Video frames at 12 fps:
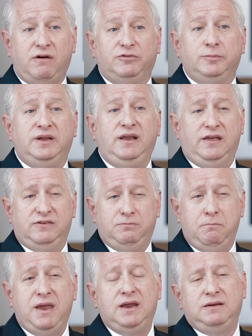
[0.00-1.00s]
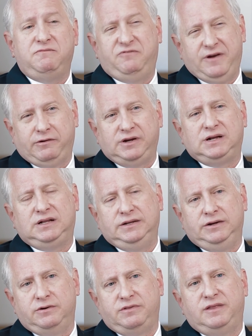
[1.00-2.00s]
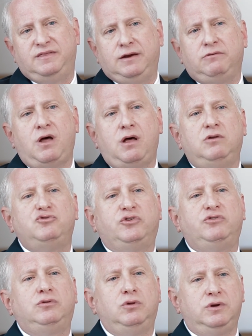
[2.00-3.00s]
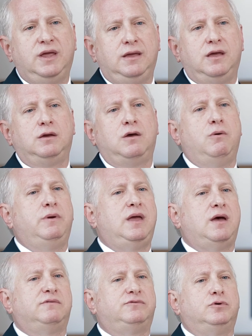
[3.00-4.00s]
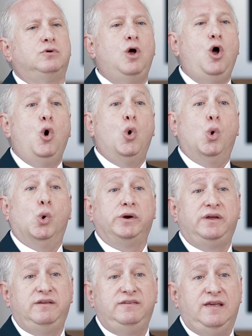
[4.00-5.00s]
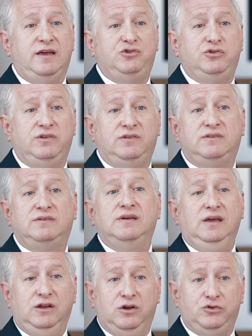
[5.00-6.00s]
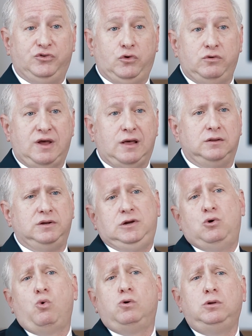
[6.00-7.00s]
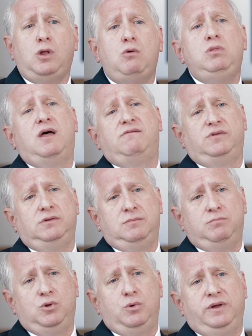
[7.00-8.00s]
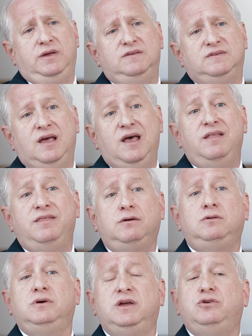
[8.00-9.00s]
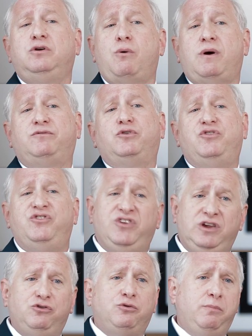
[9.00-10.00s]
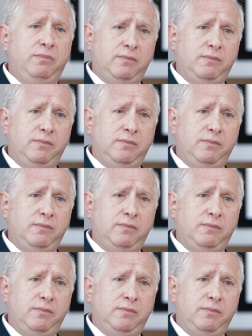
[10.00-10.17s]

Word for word: government has made it very clear that they're not just looking at going after organizations in its totality or low-level employees. They're looking to go after senior